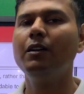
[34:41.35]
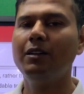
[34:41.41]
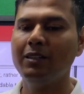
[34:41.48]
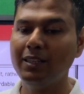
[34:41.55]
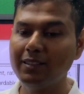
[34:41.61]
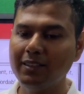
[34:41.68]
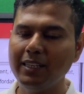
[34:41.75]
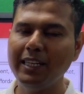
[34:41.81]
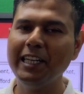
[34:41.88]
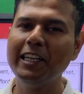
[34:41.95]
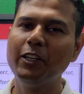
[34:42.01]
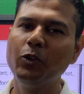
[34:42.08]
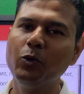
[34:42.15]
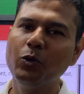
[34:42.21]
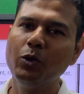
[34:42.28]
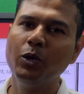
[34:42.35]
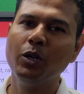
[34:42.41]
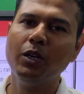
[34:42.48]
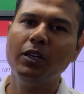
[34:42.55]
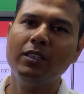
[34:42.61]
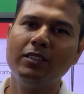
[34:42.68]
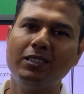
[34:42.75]
This lead to
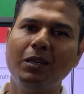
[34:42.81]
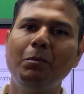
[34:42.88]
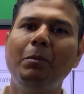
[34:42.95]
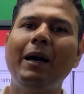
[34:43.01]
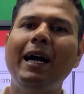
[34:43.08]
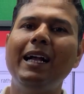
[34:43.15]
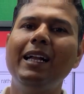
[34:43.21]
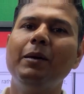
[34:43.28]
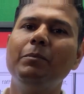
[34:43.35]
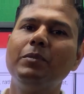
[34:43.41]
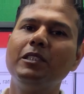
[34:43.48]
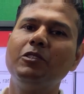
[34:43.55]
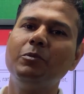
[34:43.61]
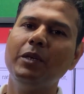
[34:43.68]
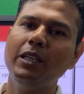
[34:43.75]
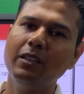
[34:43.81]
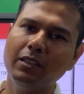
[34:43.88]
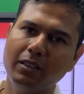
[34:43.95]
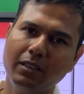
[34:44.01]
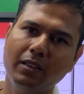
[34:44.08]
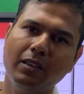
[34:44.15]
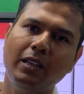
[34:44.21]
some bad apples being
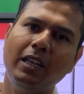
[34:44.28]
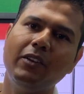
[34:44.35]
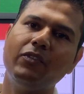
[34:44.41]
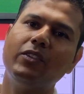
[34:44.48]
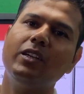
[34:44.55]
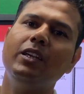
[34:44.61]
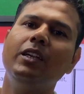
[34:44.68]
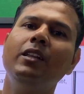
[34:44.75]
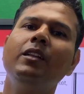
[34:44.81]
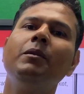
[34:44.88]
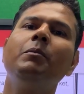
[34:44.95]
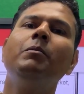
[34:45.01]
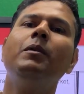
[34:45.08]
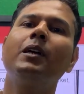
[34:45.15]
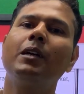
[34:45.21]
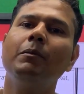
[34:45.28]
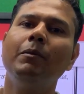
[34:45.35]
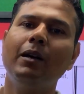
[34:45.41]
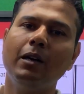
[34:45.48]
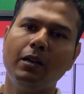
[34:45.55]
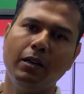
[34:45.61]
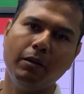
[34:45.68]
left in the
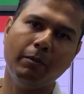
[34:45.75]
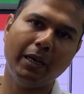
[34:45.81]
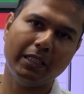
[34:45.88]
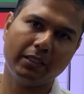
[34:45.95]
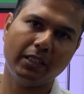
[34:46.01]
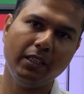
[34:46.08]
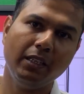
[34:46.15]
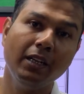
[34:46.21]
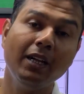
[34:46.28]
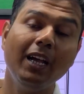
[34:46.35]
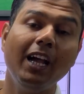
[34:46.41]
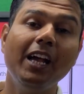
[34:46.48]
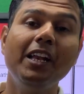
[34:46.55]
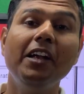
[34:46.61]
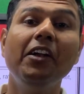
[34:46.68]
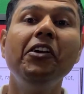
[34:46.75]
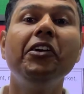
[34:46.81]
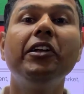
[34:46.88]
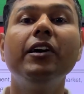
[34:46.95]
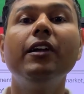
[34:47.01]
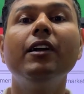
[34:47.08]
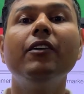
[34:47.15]
basket and in
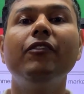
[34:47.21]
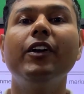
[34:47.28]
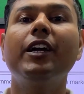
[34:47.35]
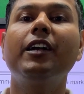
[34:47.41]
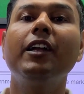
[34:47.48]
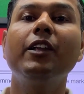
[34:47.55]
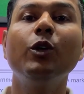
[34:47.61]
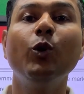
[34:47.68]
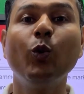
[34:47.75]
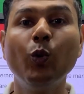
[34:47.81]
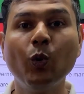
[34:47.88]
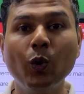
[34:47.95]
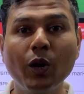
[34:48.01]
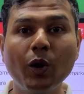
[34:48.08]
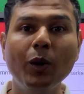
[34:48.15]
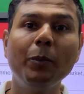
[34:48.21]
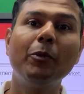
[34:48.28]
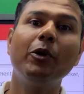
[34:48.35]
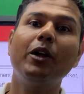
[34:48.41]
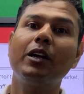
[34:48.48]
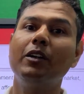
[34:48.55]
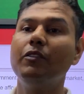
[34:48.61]
turn affecting the overall
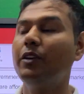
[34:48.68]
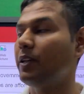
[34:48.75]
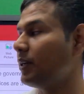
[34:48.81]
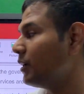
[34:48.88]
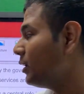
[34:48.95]
productivity.